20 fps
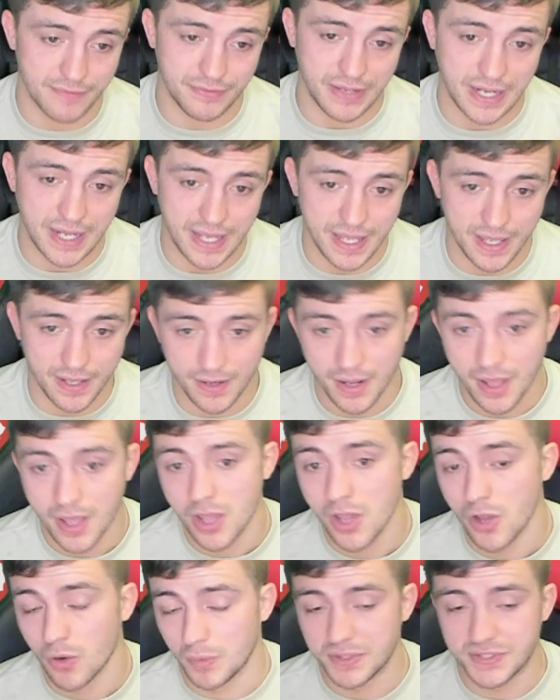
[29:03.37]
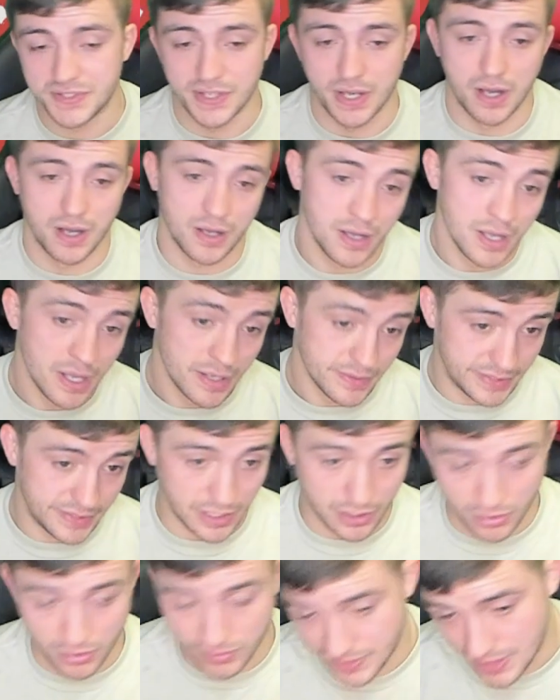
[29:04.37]
get hit. We saw
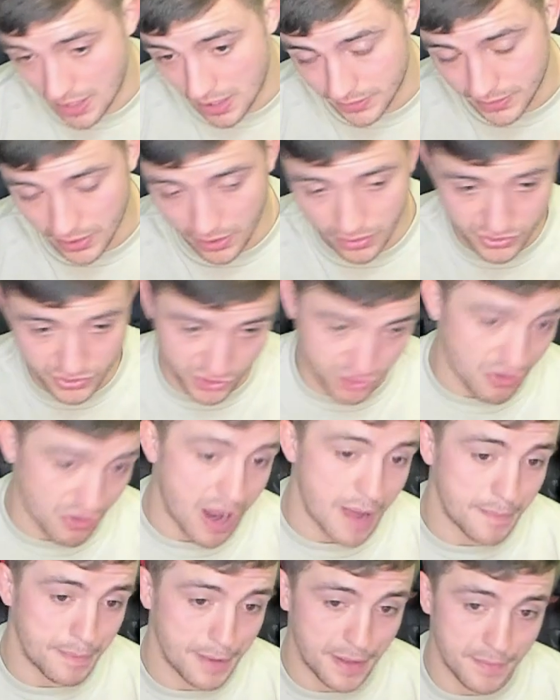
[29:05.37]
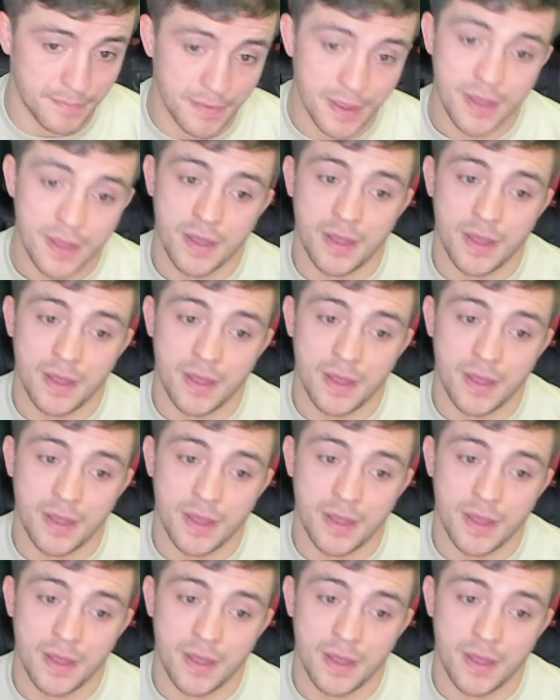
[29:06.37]
Thiago Santos drop him.